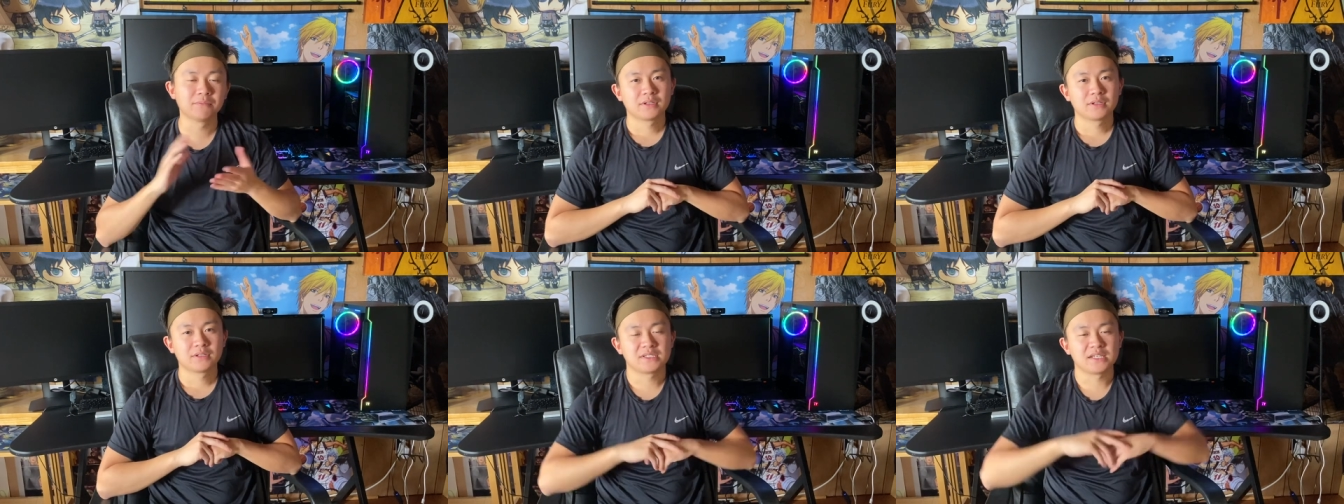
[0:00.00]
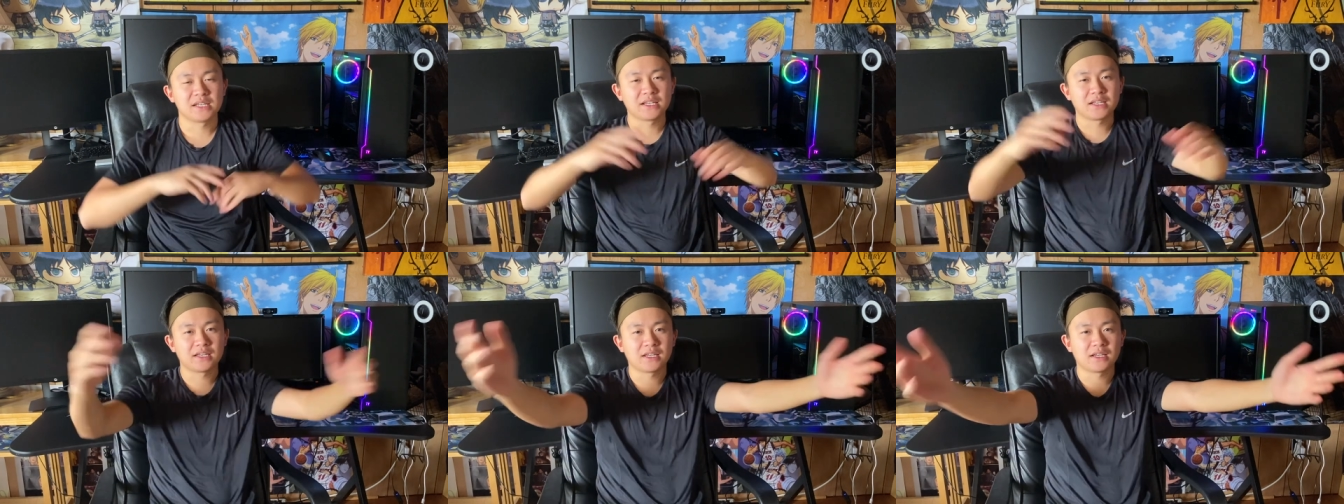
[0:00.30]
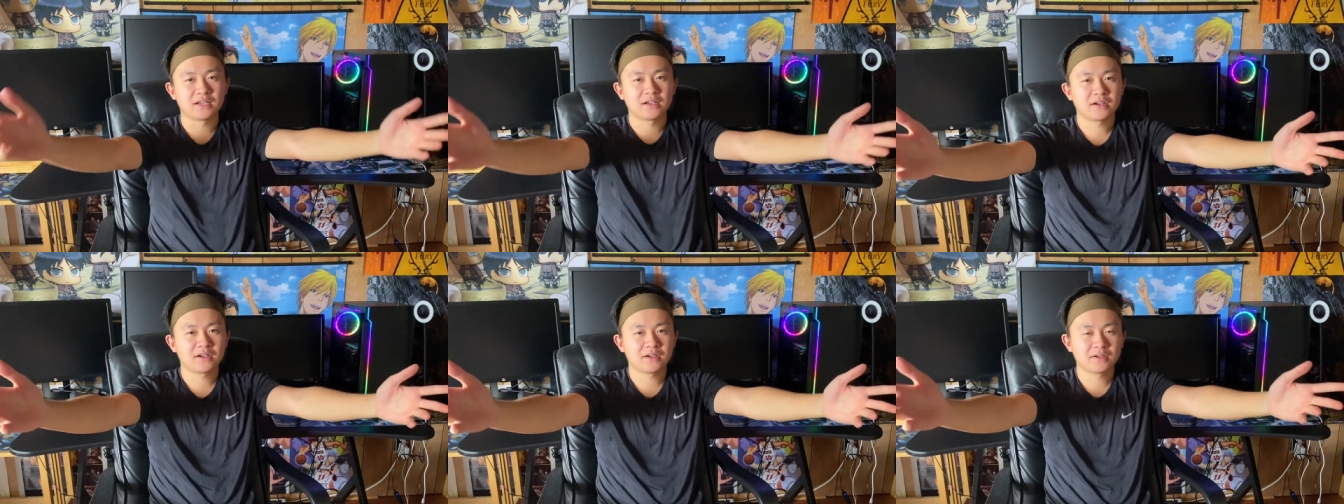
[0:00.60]
Take
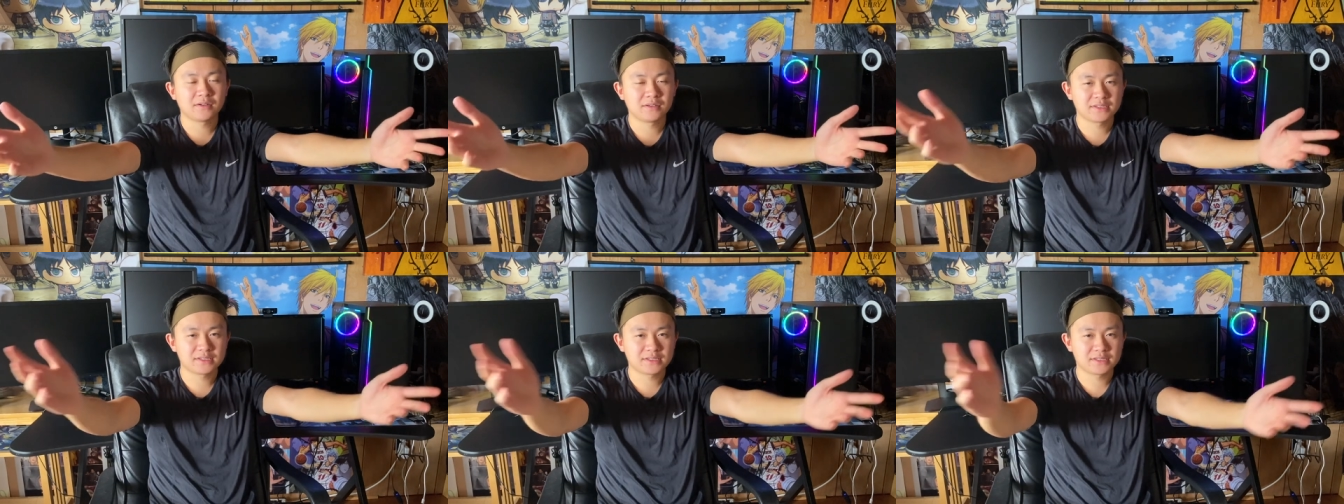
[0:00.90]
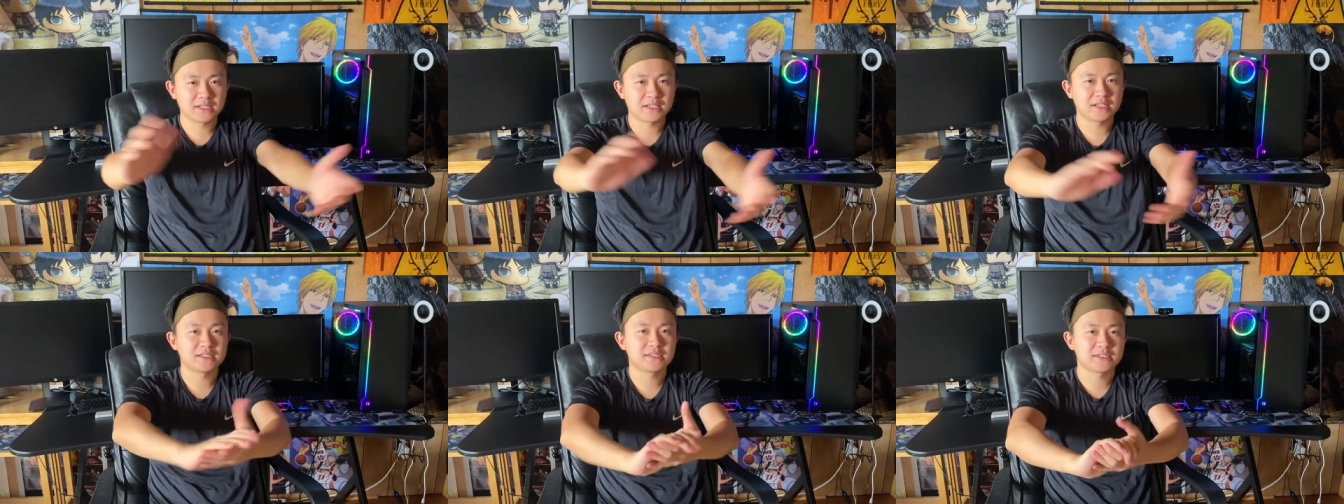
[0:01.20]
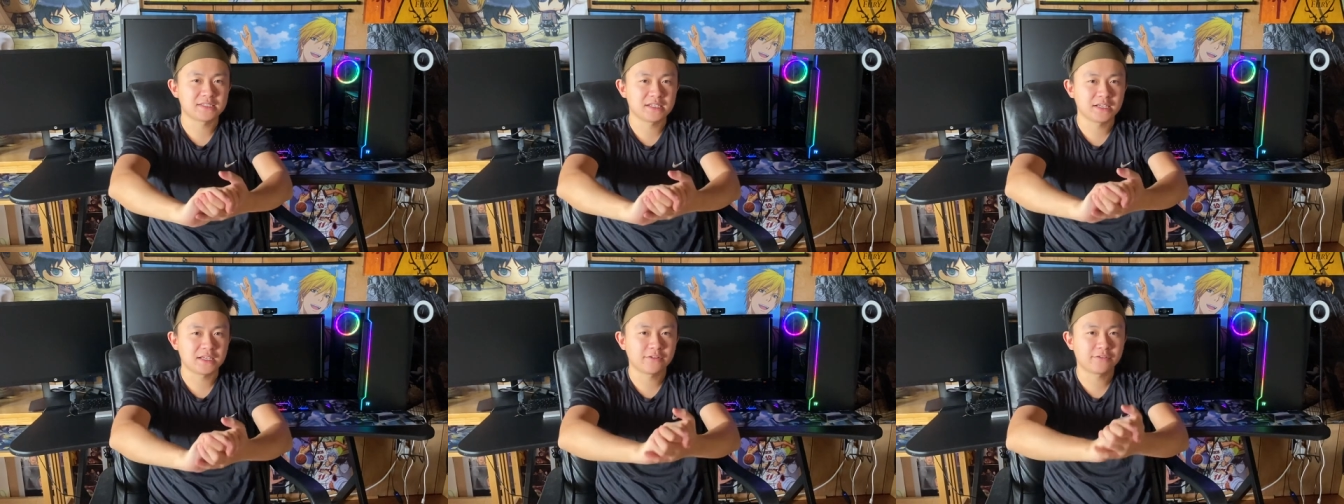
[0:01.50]
care, stay
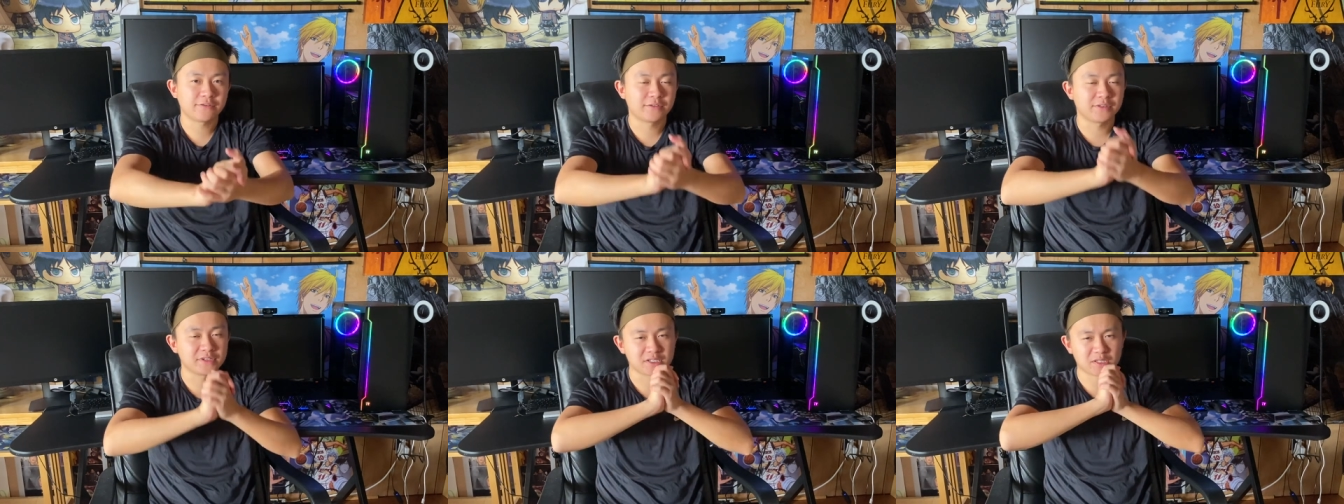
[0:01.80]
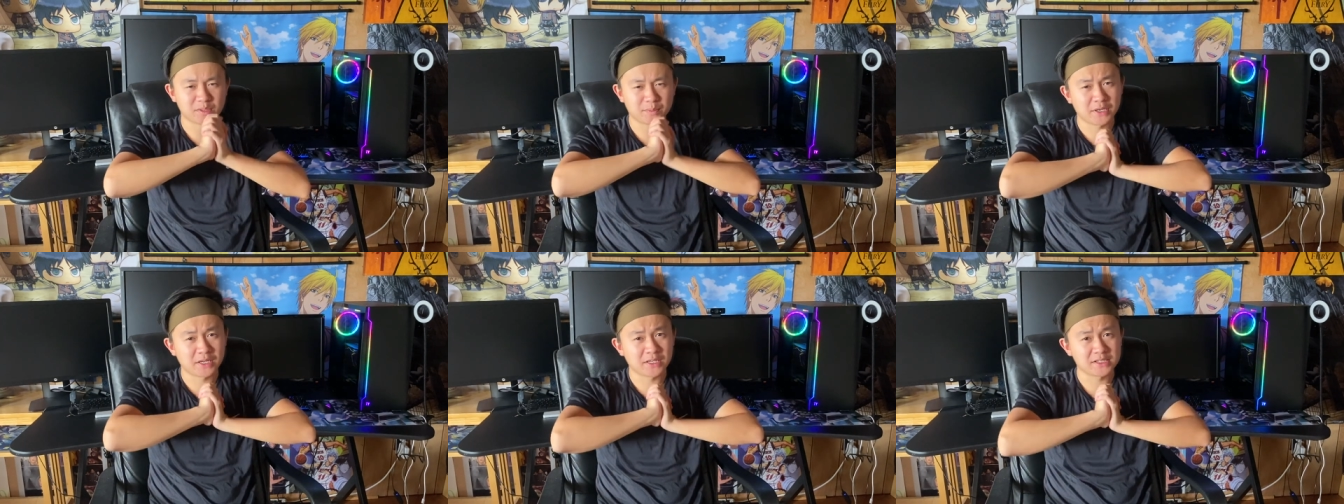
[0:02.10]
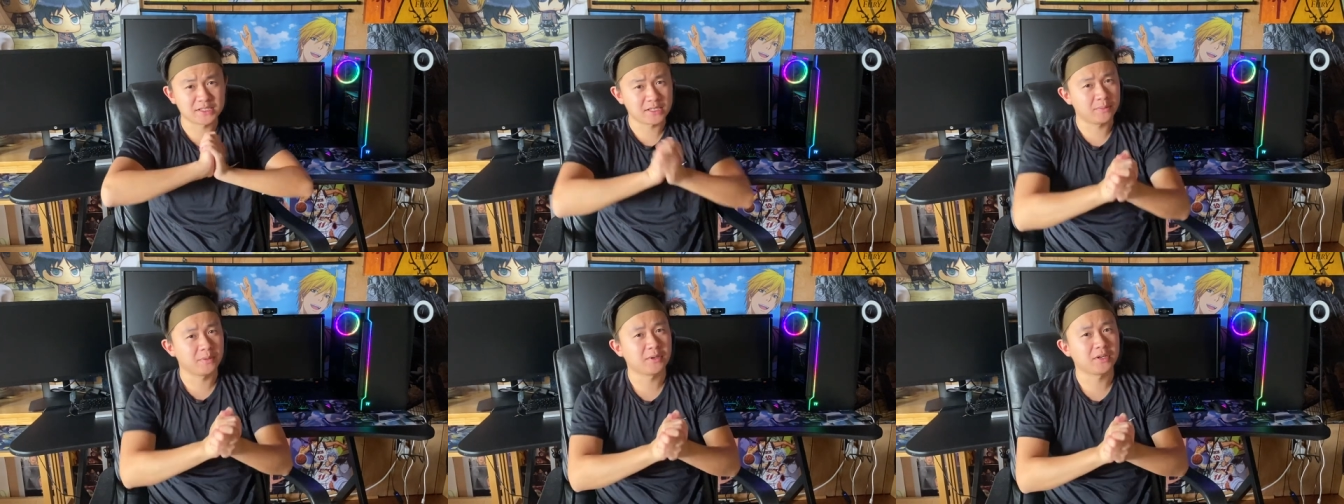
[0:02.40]
safe, there's a
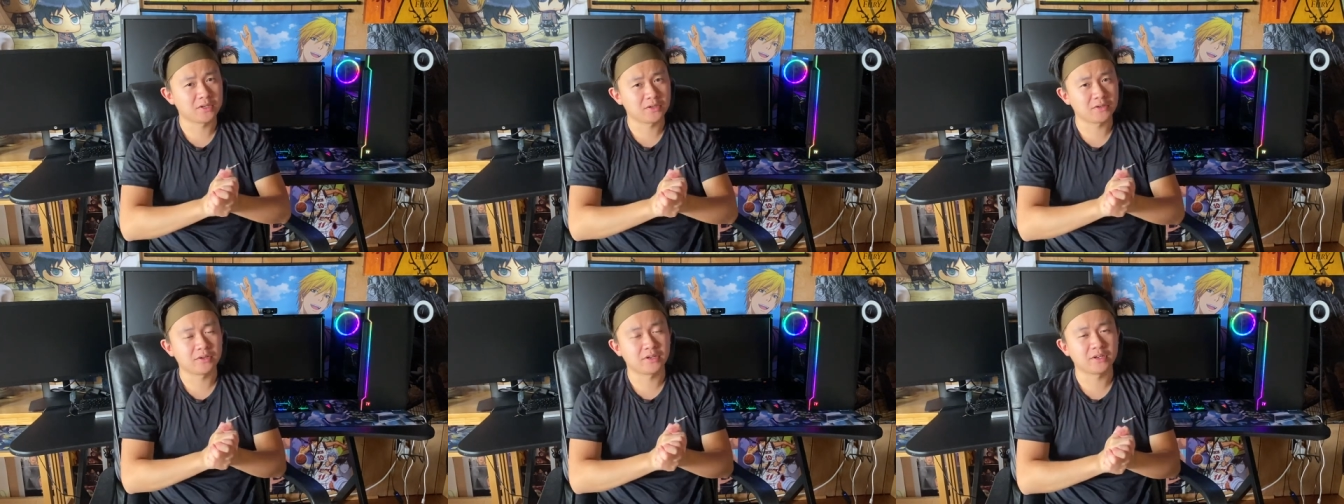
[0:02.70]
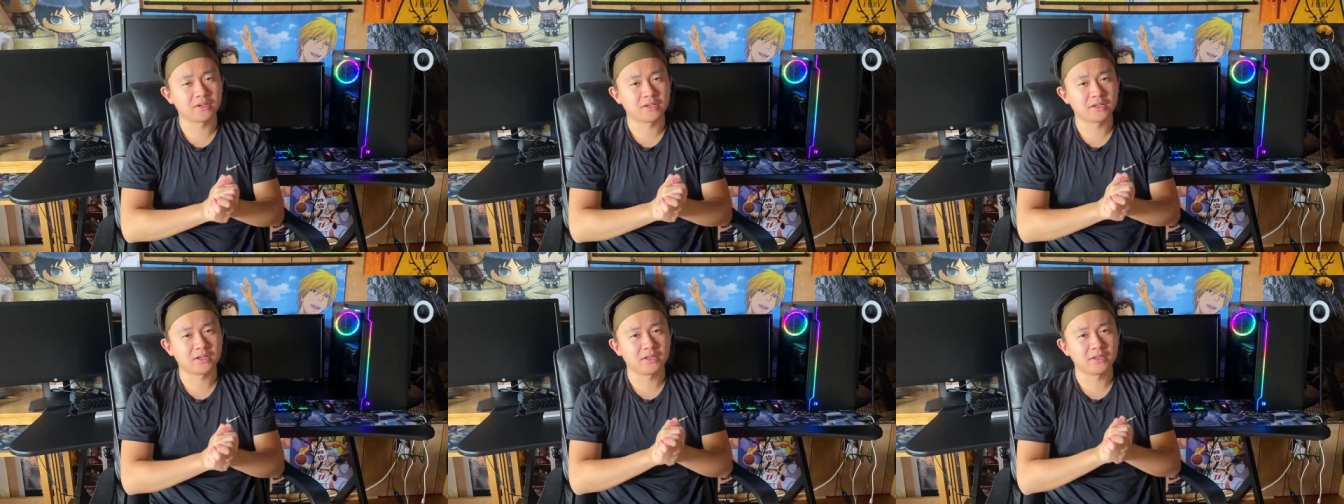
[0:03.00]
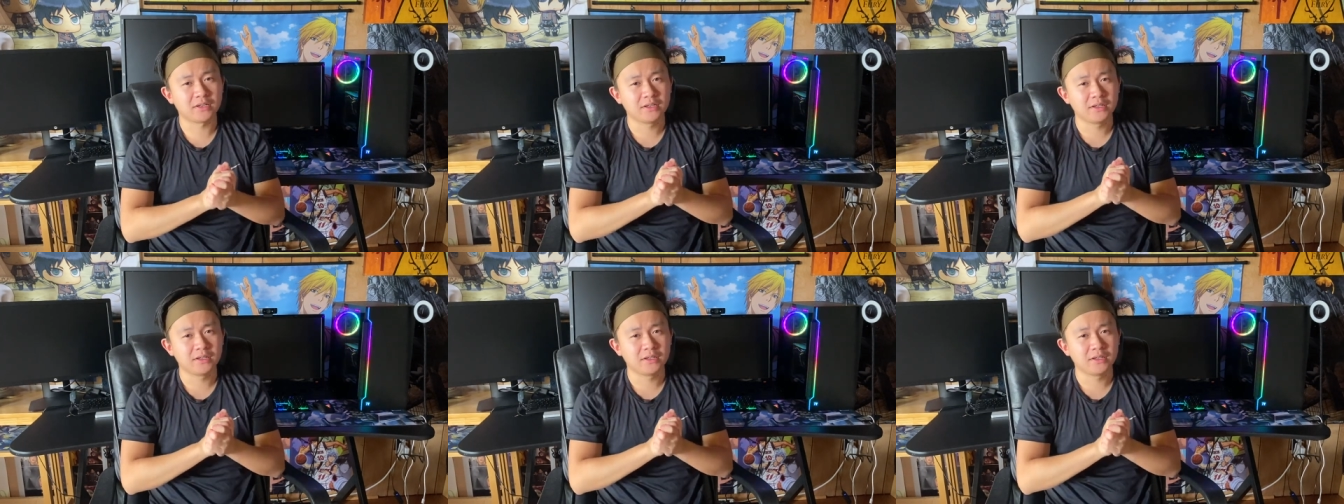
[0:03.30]
pandemic going on.